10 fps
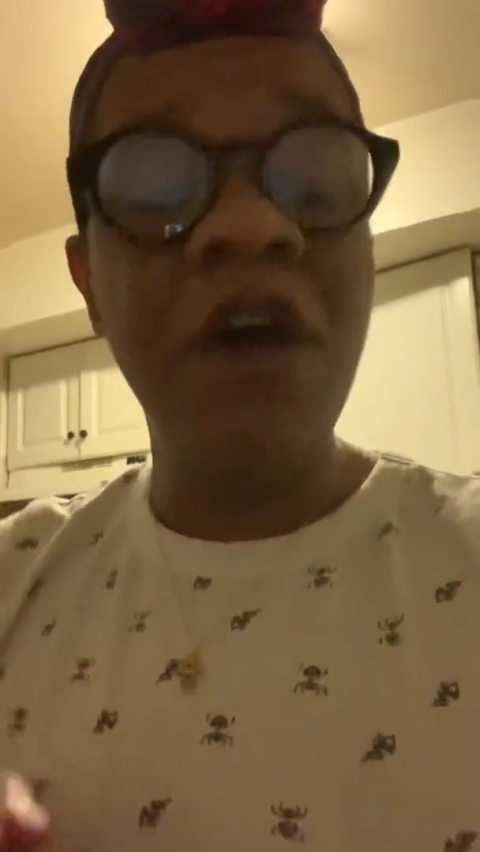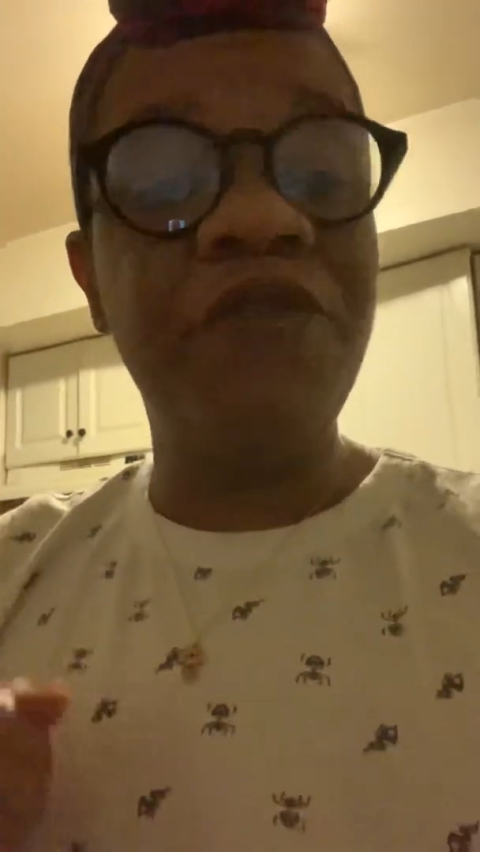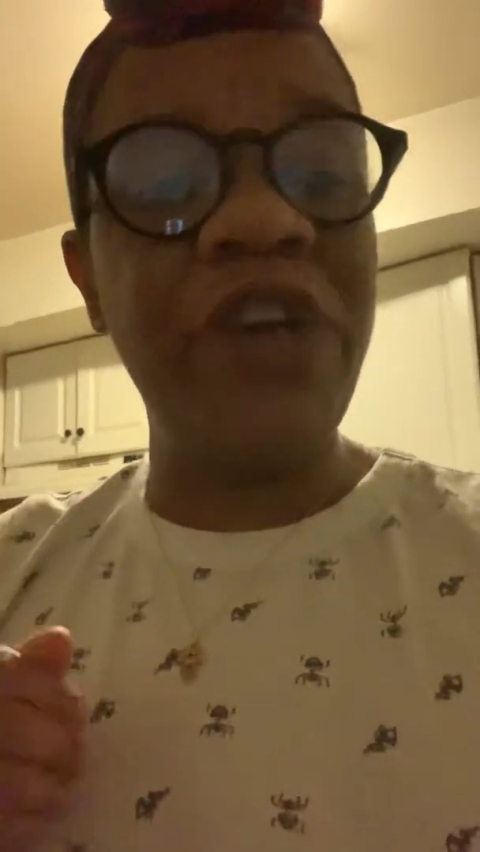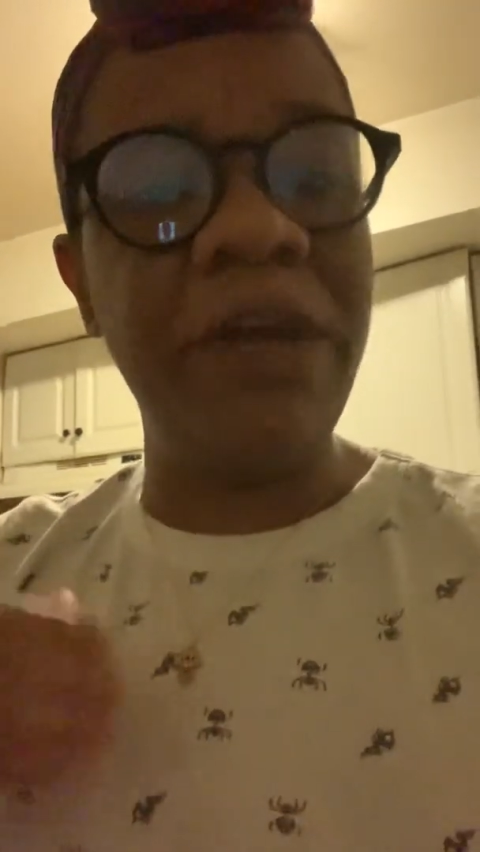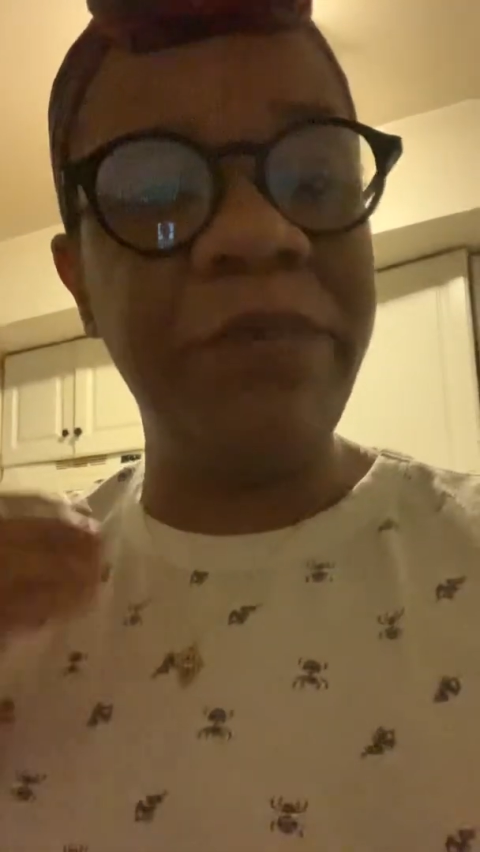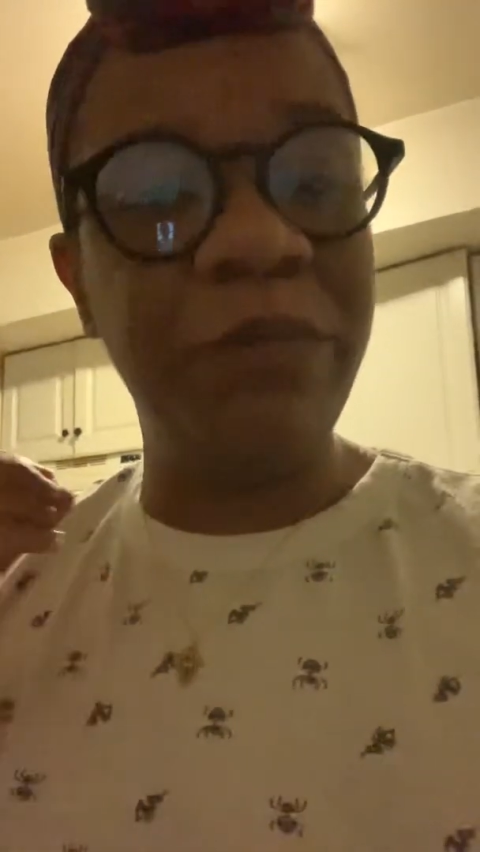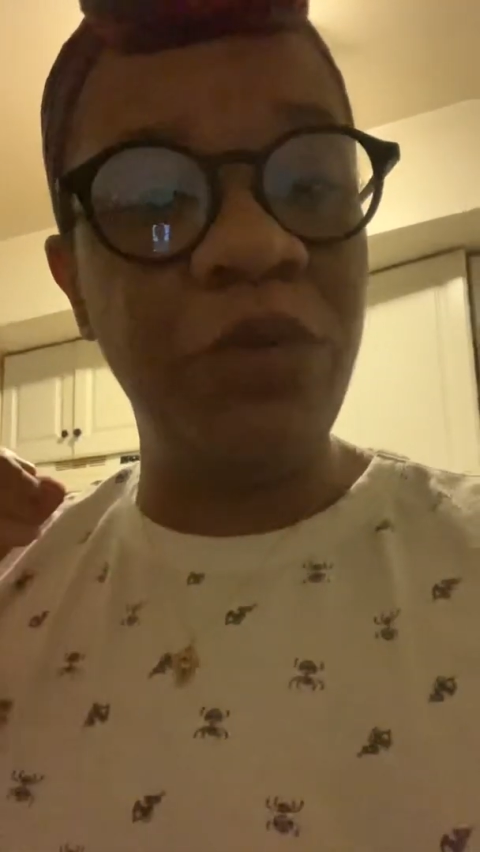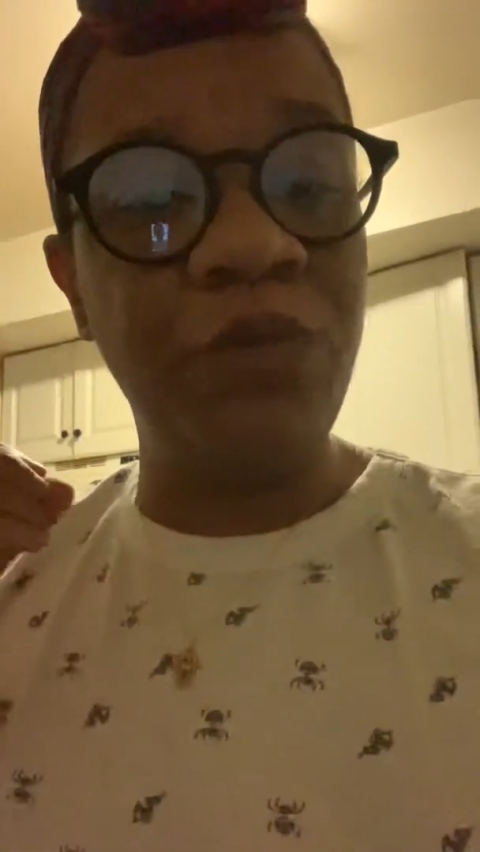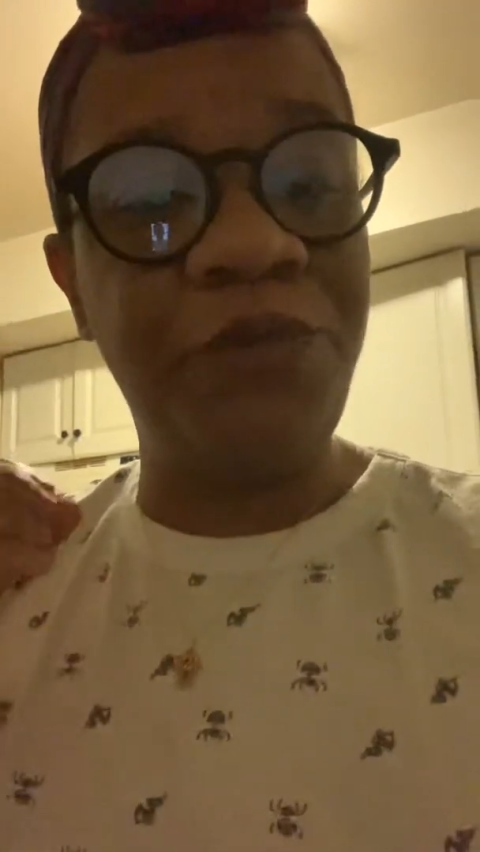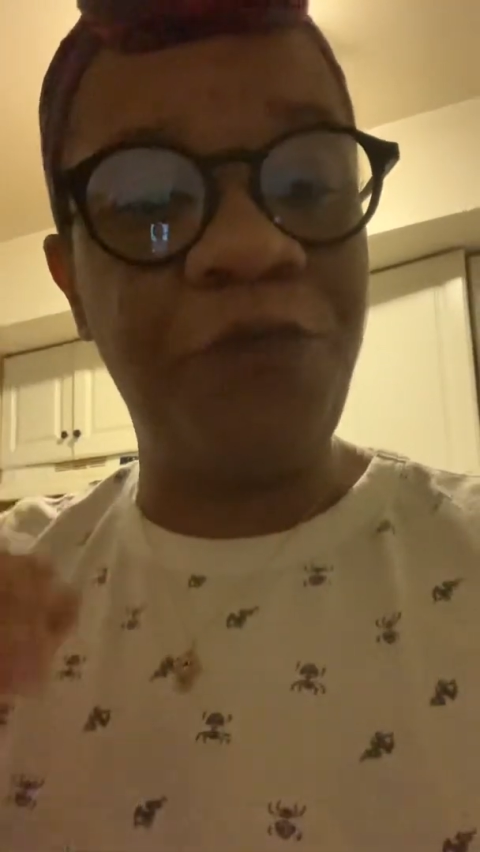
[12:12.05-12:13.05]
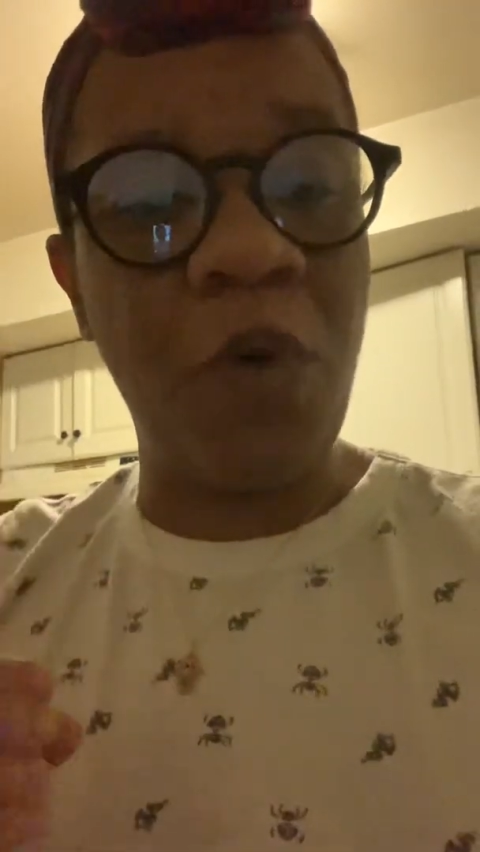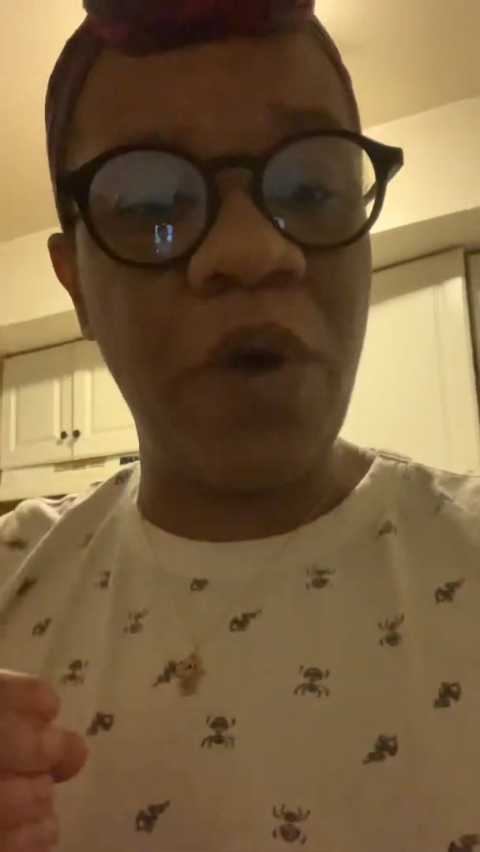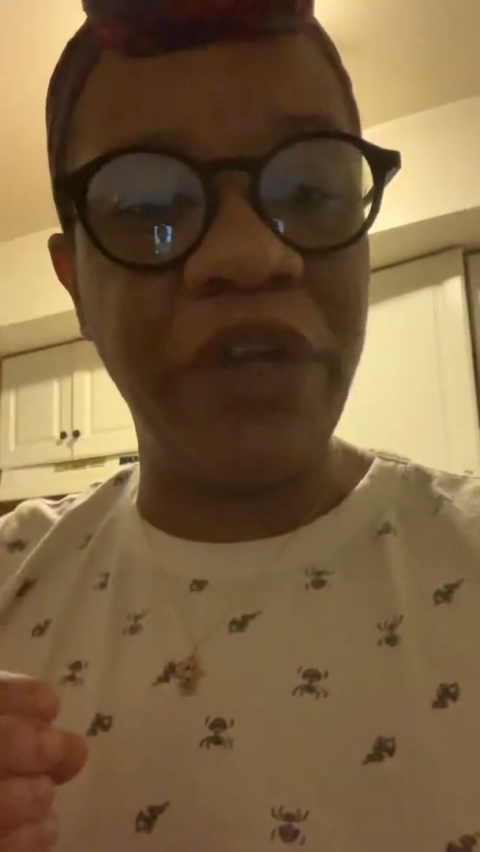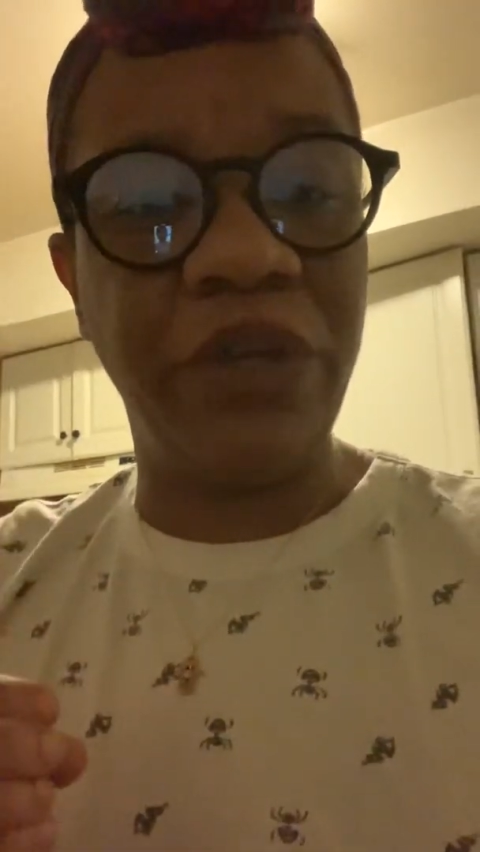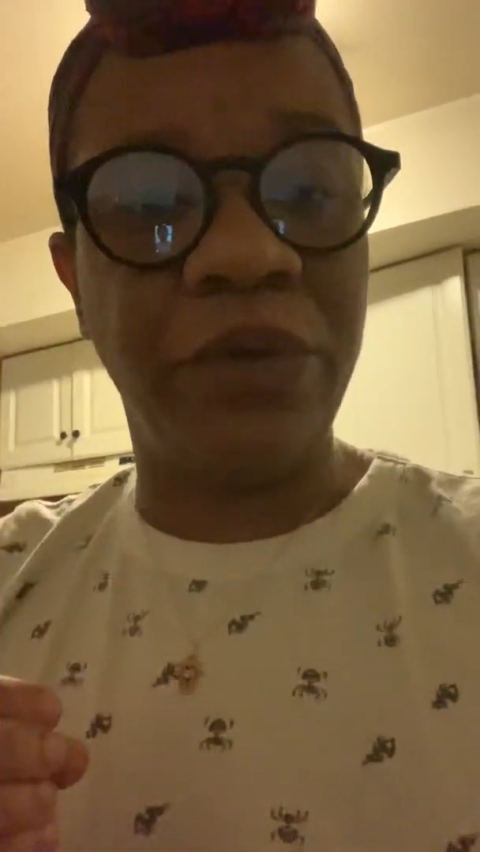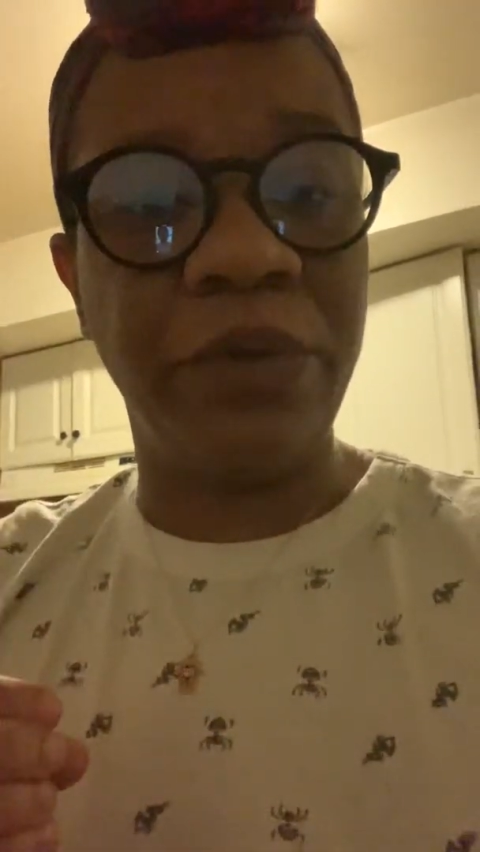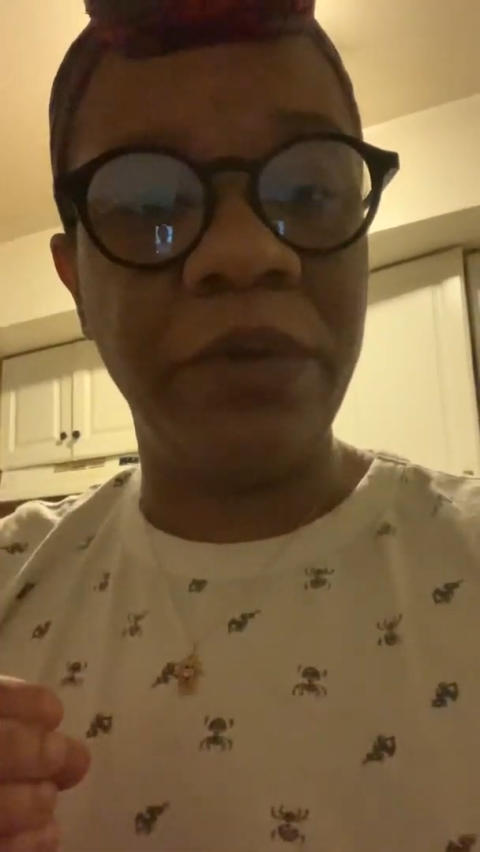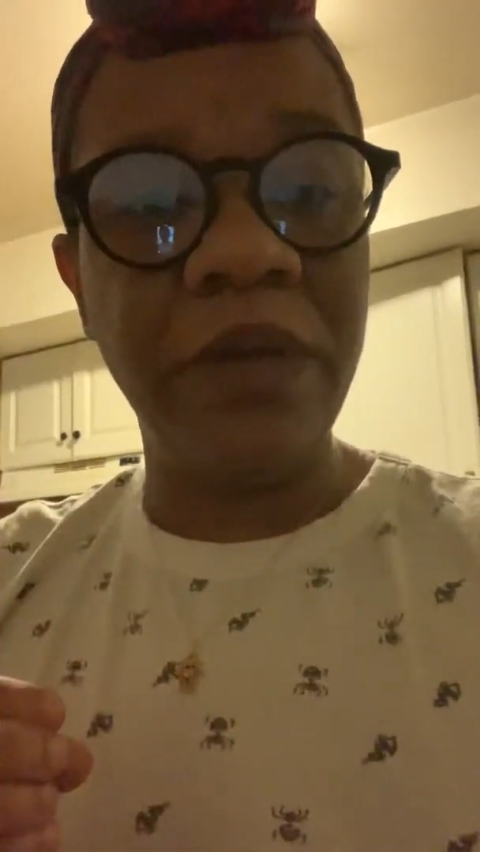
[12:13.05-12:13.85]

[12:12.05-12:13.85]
for him to move for you.